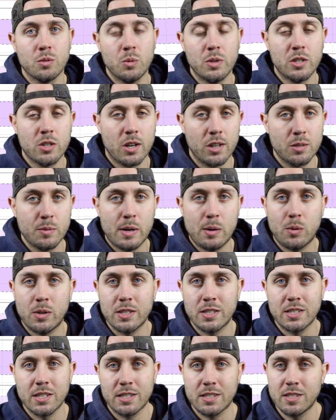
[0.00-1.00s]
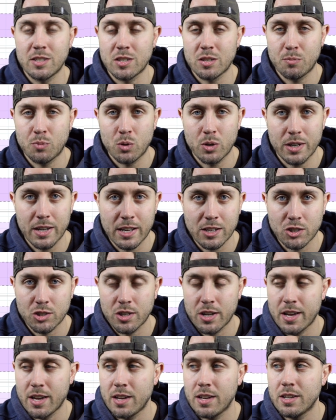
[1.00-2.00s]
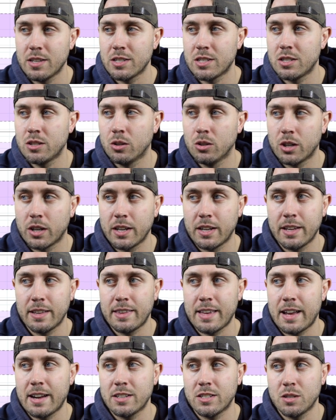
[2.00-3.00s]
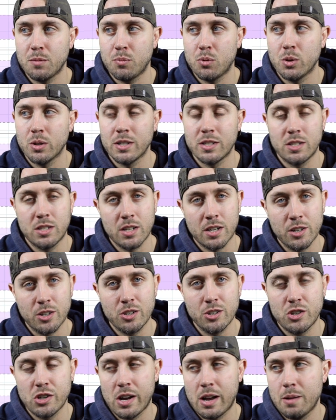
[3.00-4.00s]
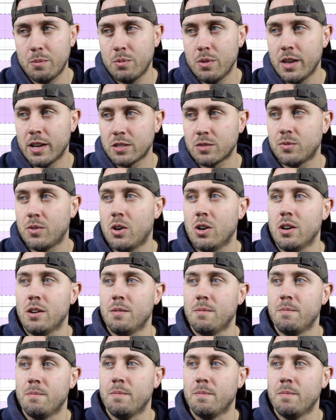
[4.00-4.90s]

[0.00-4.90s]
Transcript: We talked about 160 support yesterday, still looking at that as support. It's done a good job thus far.